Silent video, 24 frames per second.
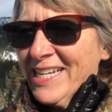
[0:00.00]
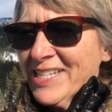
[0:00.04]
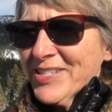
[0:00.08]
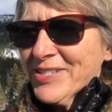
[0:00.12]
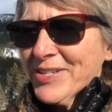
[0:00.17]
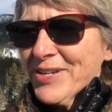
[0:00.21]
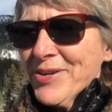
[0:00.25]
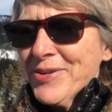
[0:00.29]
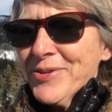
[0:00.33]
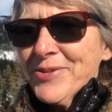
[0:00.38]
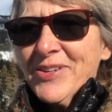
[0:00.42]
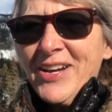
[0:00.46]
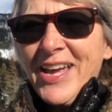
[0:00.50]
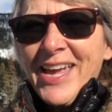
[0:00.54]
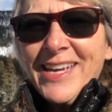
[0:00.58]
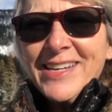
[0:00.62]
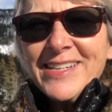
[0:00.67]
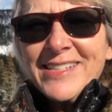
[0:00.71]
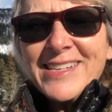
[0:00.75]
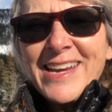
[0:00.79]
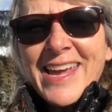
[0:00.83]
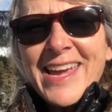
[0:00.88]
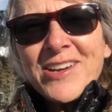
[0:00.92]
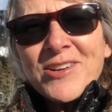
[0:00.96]
So,
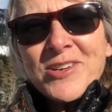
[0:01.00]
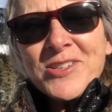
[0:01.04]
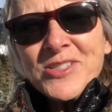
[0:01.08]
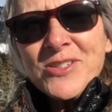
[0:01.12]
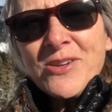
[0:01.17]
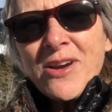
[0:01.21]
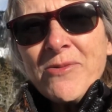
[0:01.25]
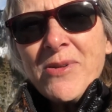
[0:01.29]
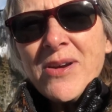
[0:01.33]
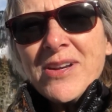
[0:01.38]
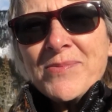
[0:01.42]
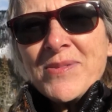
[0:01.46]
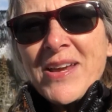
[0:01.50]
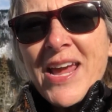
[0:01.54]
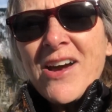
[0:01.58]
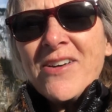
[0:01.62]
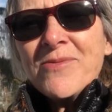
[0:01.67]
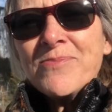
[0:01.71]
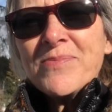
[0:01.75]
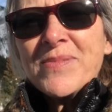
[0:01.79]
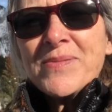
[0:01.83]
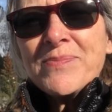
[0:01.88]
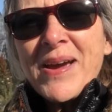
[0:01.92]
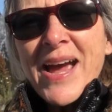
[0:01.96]
and also I went
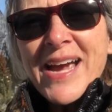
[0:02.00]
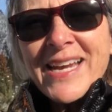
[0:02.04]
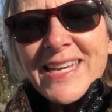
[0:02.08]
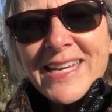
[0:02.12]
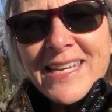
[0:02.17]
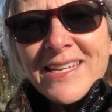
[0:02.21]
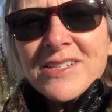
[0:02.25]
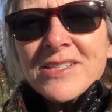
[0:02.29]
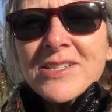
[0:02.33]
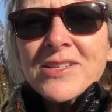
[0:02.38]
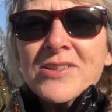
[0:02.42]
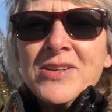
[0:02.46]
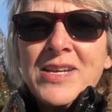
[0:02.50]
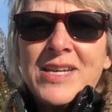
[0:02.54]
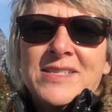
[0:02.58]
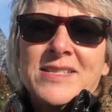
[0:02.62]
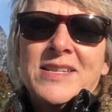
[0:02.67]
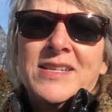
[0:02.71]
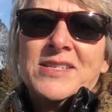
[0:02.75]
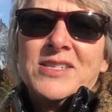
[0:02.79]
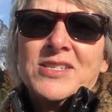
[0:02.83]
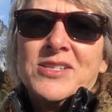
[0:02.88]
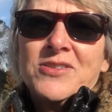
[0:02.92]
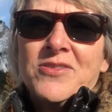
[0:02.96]
down back into
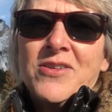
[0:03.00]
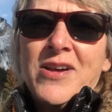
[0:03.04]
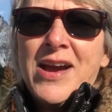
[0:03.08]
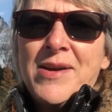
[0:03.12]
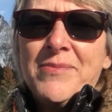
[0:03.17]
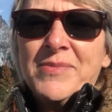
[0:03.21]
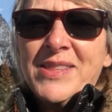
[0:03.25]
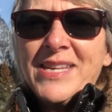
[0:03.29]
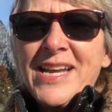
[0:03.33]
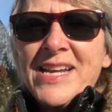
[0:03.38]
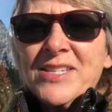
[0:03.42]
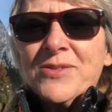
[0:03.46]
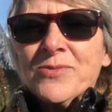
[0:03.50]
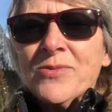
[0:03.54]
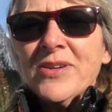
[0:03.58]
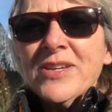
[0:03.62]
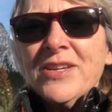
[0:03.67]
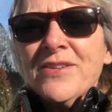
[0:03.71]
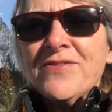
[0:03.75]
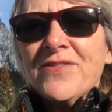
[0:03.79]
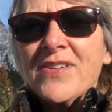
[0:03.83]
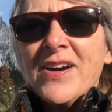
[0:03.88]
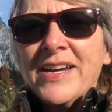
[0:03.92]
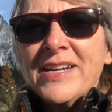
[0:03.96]
his Instagram, and that's where
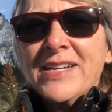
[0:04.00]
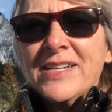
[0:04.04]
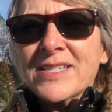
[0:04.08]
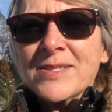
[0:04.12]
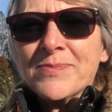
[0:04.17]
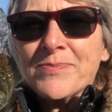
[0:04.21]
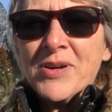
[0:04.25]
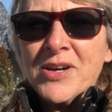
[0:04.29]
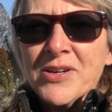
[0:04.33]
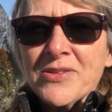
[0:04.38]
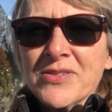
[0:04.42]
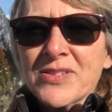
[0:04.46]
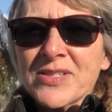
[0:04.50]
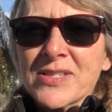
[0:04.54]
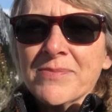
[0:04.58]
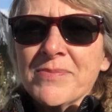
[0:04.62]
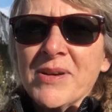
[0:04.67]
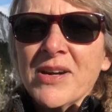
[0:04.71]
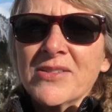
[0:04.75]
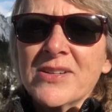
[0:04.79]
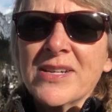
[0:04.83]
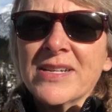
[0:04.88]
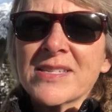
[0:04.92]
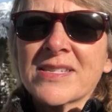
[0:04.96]
you find his posts
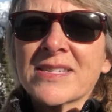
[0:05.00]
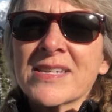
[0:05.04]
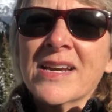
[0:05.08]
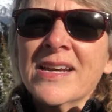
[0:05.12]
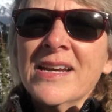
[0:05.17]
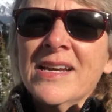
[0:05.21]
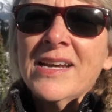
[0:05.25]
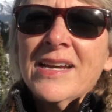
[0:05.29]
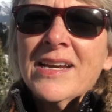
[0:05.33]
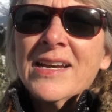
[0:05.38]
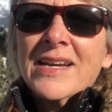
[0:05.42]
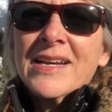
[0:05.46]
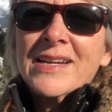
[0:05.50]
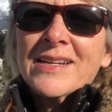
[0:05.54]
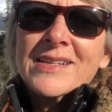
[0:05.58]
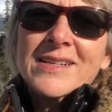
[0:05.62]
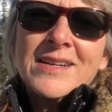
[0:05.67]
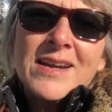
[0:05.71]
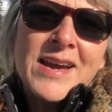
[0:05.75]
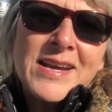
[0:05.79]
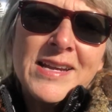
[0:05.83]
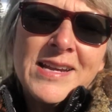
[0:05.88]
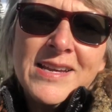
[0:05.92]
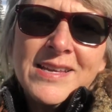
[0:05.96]
about his
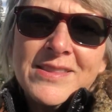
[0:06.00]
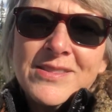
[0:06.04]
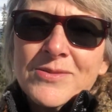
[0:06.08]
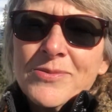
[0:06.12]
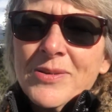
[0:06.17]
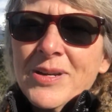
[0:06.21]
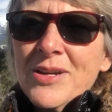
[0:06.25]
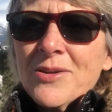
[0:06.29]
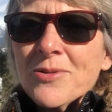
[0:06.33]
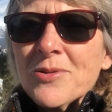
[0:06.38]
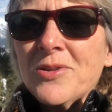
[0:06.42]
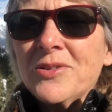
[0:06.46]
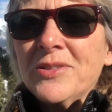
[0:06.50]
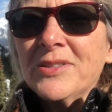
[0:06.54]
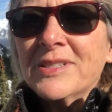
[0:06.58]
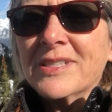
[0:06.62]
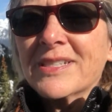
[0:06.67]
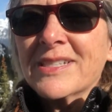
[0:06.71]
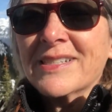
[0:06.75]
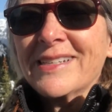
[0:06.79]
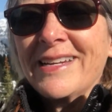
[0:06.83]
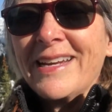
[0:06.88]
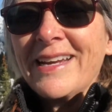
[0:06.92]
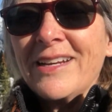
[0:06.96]

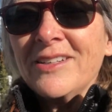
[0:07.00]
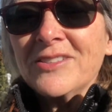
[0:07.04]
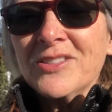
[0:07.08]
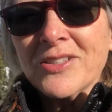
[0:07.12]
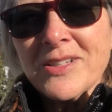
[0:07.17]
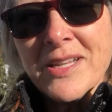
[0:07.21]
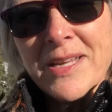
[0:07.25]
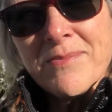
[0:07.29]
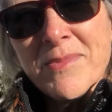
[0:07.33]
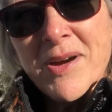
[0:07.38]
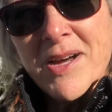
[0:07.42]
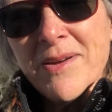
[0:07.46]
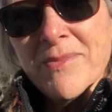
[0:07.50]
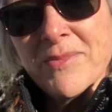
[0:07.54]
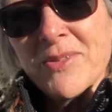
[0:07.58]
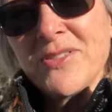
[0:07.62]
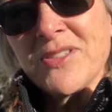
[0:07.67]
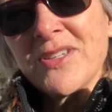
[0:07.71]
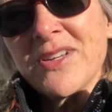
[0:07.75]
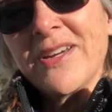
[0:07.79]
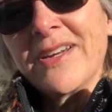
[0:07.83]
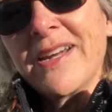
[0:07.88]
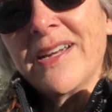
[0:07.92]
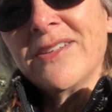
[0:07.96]
93-year-old elderly mom
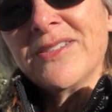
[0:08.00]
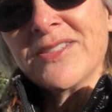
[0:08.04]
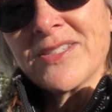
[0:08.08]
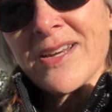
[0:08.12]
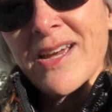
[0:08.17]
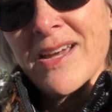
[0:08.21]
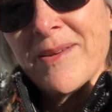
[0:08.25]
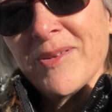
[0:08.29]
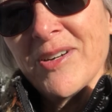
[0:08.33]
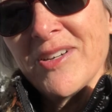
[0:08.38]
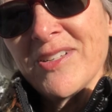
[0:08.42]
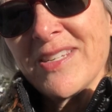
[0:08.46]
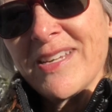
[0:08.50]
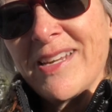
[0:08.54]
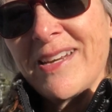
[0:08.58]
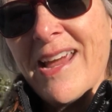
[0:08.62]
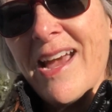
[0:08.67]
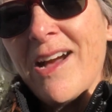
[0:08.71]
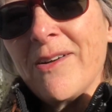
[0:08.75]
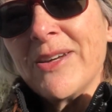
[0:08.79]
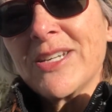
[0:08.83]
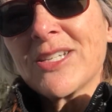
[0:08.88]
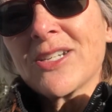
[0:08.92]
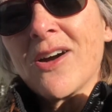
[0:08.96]
who's got Alzheimer's, and
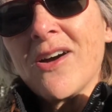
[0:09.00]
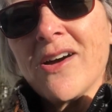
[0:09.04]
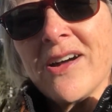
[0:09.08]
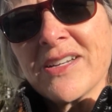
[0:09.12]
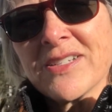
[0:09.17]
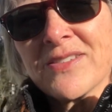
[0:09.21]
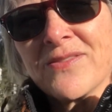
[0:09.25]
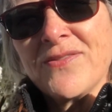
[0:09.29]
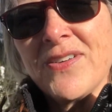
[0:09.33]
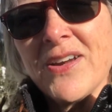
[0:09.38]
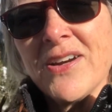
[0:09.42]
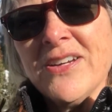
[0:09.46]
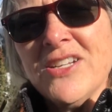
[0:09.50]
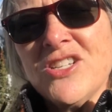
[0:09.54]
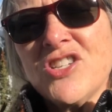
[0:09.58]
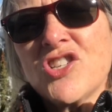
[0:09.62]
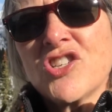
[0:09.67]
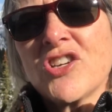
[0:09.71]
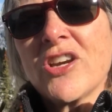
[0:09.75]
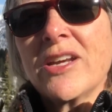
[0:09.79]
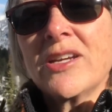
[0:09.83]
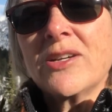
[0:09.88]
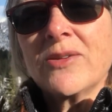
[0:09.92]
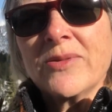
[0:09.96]
how he talks very
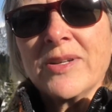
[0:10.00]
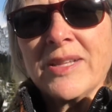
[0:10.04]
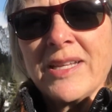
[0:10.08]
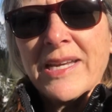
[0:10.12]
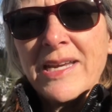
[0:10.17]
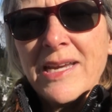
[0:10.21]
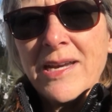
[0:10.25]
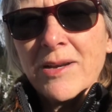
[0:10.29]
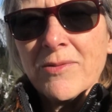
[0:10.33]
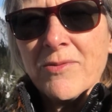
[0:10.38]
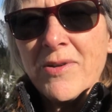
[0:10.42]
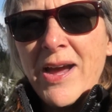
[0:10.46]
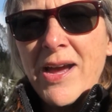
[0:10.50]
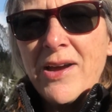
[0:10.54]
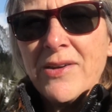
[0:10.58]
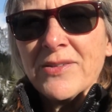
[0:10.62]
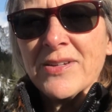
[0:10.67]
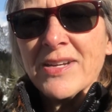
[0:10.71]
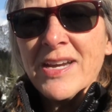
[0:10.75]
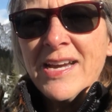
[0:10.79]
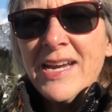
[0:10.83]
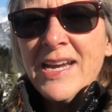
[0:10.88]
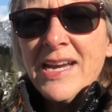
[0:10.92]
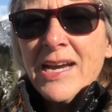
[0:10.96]
genuinely
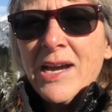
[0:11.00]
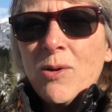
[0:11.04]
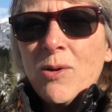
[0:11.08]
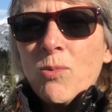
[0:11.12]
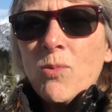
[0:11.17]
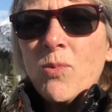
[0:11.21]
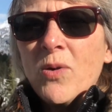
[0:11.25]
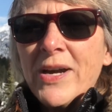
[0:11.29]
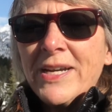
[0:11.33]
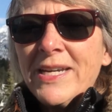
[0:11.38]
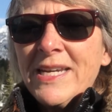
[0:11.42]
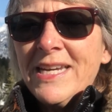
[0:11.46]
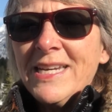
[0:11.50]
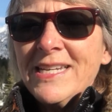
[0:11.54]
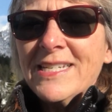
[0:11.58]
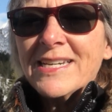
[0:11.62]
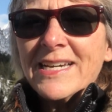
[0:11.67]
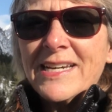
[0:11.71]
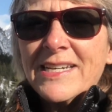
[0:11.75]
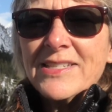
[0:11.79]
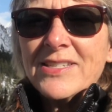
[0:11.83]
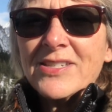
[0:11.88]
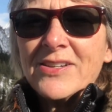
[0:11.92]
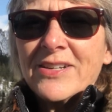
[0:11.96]
around what he
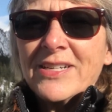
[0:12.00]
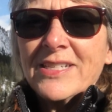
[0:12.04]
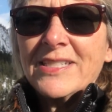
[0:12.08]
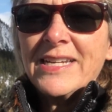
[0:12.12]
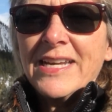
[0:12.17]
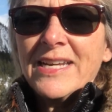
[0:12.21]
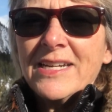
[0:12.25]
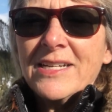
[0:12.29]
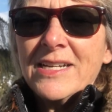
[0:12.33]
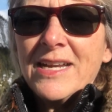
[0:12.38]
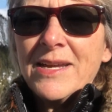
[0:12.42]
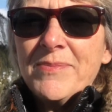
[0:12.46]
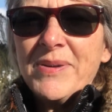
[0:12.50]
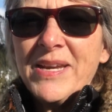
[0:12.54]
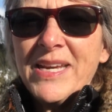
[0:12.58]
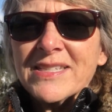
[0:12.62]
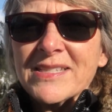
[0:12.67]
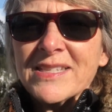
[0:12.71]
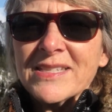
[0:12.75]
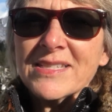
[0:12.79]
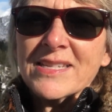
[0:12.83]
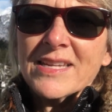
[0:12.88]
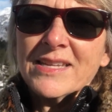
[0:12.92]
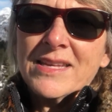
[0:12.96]
does on a day-to-day
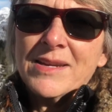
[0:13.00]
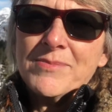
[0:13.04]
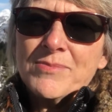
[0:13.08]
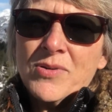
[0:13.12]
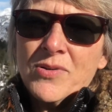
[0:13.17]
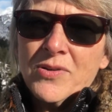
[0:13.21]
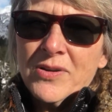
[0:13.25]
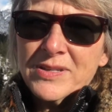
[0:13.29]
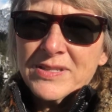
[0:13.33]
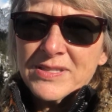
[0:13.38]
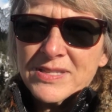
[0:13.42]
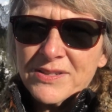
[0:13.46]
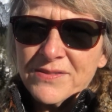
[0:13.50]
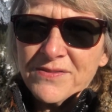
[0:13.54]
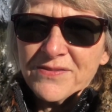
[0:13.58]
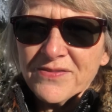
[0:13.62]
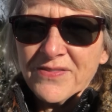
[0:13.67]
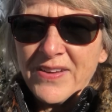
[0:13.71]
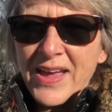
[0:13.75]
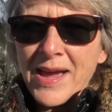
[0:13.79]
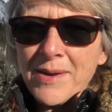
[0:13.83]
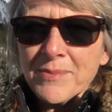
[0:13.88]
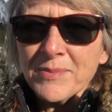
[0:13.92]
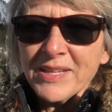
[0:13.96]
basis and the importance of
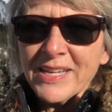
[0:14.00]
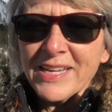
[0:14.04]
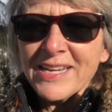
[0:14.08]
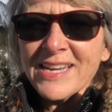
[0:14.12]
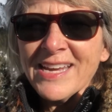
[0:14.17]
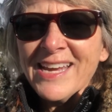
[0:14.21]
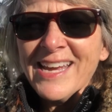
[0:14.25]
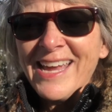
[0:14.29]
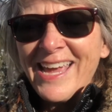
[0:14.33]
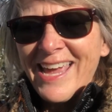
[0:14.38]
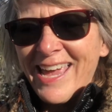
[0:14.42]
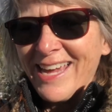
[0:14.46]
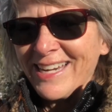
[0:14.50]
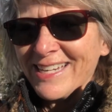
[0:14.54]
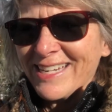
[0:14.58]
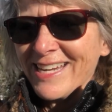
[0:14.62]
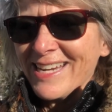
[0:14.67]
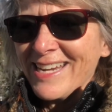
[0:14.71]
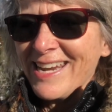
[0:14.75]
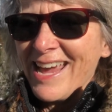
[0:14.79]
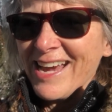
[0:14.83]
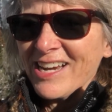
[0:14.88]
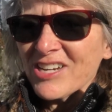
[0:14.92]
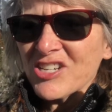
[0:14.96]
family and
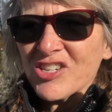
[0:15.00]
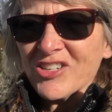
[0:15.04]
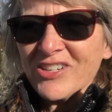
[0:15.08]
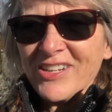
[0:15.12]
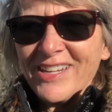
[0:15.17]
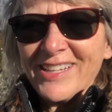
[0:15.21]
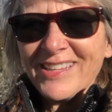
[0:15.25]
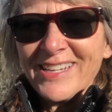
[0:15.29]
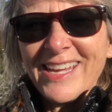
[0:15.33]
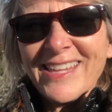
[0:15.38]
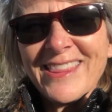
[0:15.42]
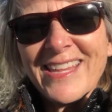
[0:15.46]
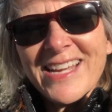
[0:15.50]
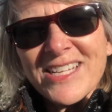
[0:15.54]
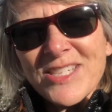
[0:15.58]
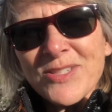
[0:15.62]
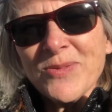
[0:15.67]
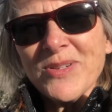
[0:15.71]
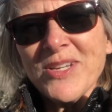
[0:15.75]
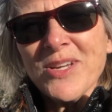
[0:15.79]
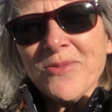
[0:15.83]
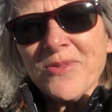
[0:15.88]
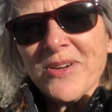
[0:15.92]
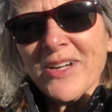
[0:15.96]
connection. And
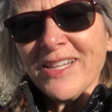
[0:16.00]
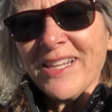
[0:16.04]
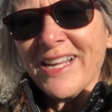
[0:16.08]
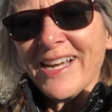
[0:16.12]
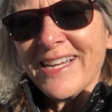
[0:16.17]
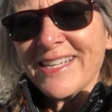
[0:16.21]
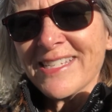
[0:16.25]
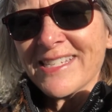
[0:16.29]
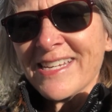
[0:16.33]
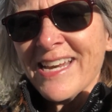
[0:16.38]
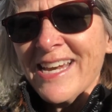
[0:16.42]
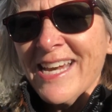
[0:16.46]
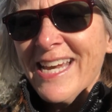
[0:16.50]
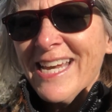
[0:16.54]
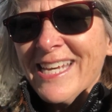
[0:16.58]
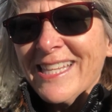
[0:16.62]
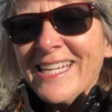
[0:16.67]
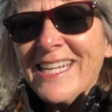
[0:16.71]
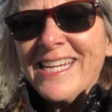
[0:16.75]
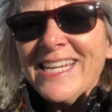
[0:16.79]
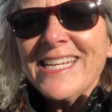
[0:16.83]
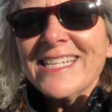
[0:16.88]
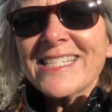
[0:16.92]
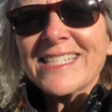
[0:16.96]
that's when you realize
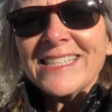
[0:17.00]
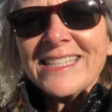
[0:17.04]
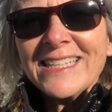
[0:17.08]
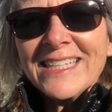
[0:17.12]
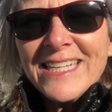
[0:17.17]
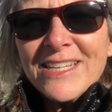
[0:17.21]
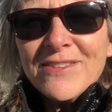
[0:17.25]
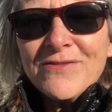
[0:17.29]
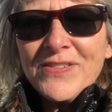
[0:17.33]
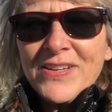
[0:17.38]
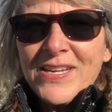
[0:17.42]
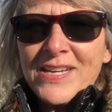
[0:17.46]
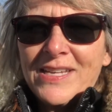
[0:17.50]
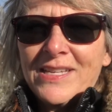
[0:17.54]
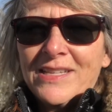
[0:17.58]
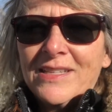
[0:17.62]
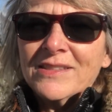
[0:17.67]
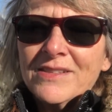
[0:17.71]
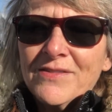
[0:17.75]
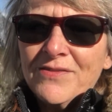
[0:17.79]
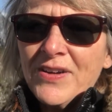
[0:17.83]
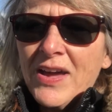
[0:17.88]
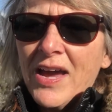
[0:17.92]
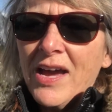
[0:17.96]
that he's living
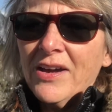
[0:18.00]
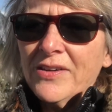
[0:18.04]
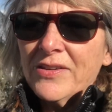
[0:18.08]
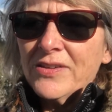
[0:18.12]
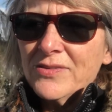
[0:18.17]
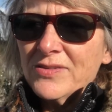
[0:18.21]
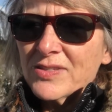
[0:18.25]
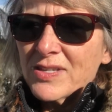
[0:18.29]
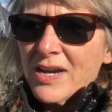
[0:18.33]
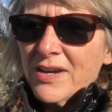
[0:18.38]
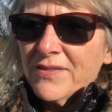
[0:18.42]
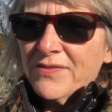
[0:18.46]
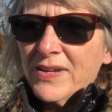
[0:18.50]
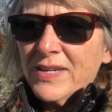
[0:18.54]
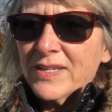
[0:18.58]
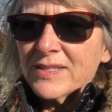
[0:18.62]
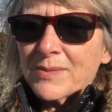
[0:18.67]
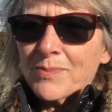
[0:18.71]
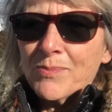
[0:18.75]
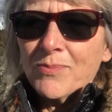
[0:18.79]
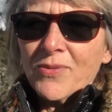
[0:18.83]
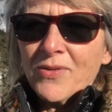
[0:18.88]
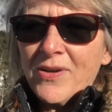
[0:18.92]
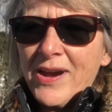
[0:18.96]
the values of
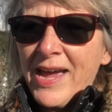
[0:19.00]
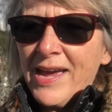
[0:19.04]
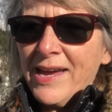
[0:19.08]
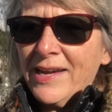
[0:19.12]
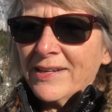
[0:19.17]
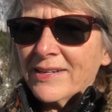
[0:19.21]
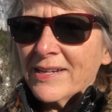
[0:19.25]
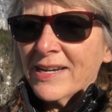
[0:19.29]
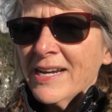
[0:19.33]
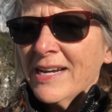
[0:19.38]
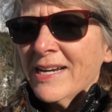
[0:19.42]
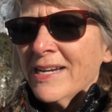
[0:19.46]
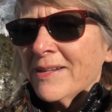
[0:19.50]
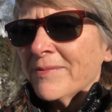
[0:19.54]
his brand.